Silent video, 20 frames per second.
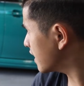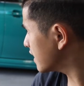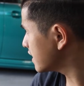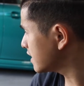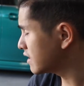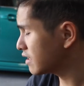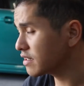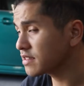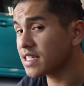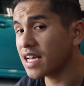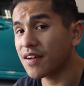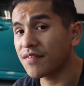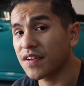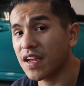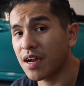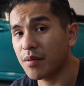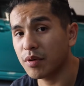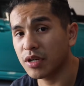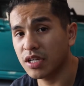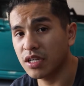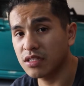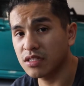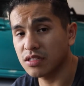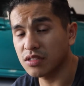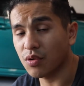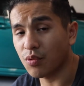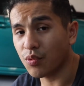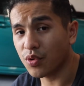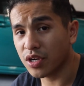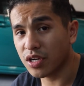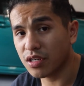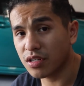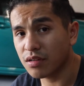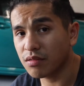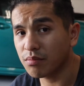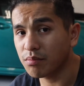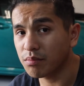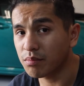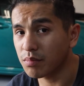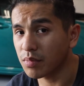He does have camera kits in the rear,
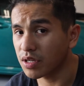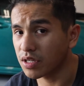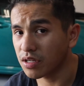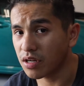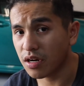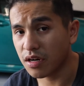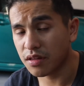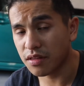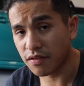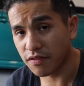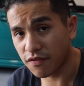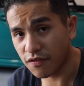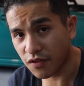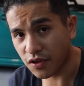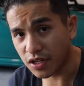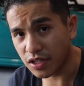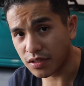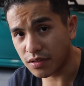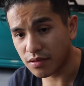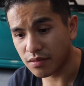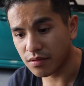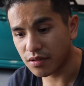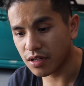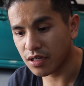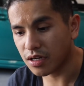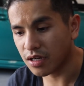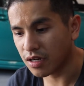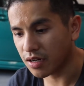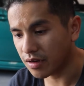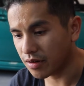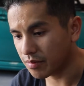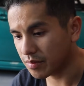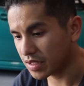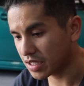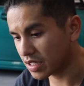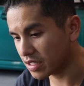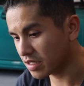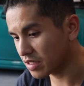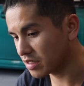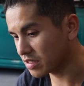but none in the front,
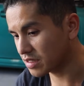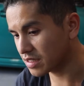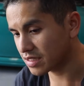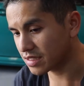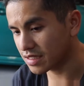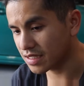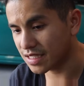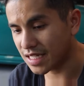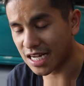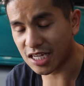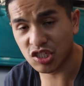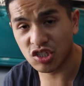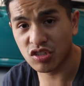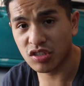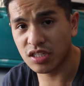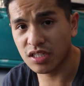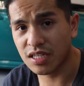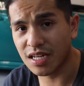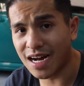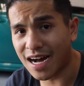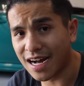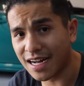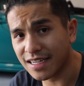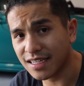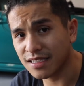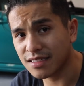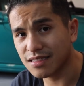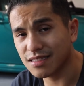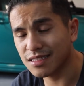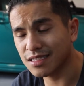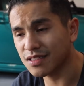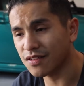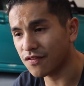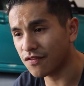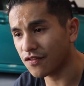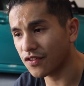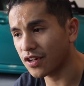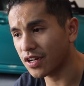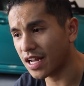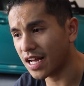because naturally the IS's, the
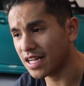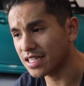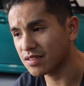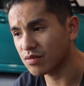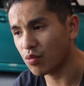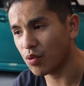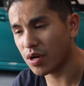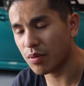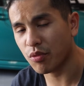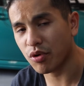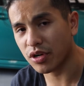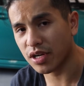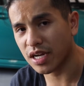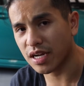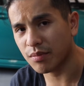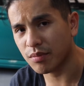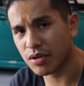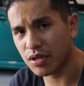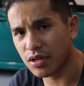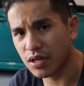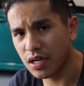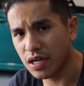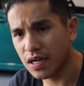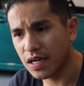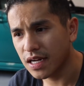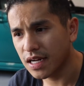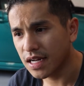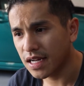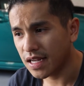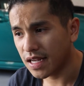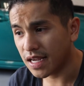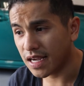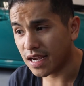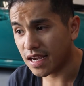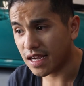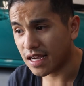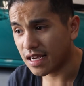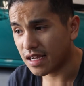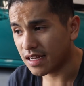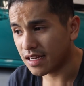front has way more camber,
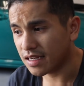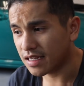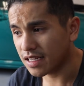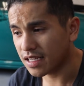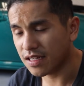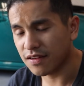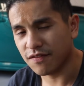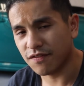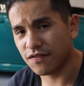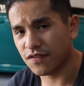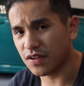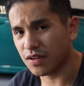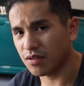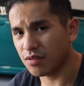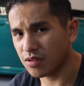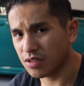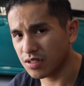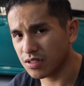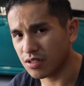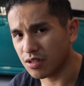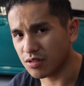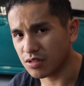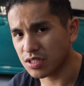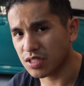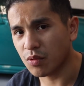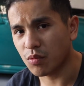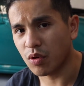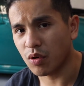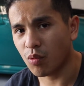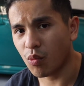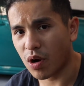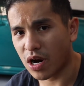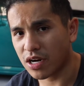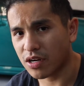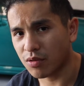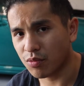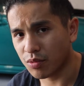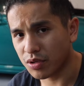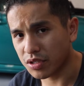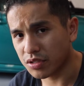and it can fit, you know, somewhat
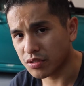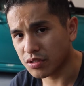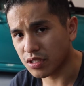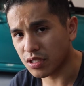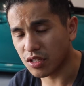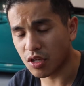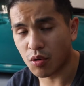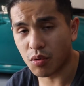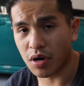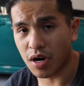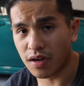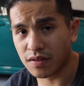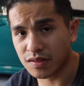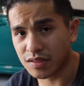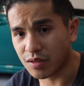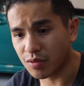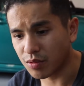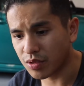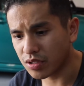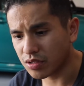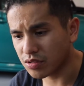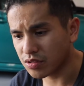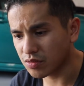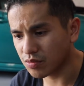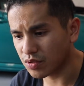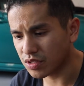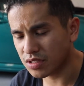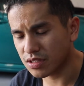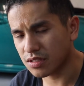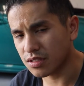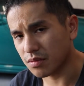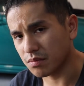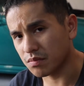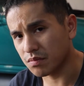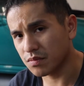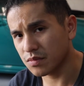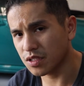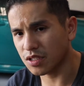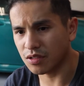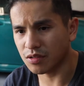wider wheels and lower offset wheels with some,
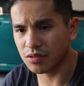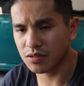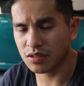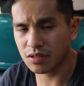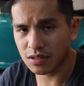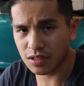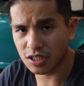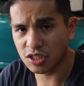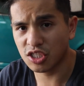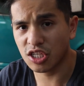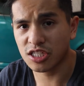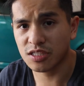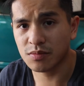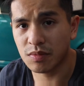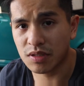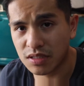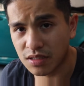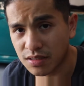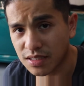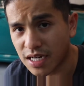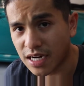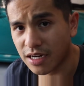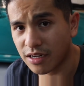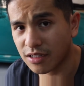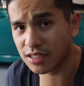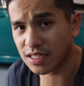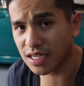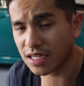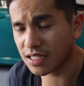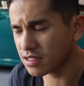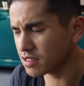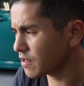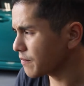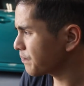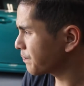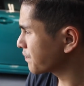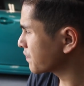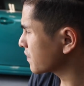you know, adjustment to tire size.